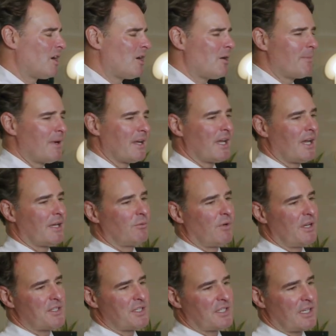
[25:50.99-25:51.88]
Oh my God,
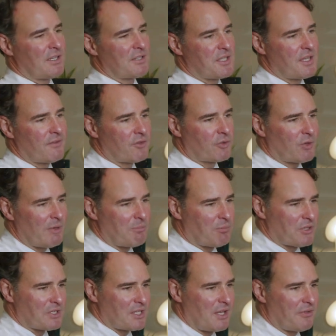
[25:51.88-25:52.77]
why is it down 7 or
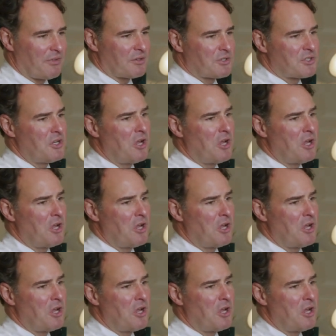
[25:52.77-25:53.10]
8%? There's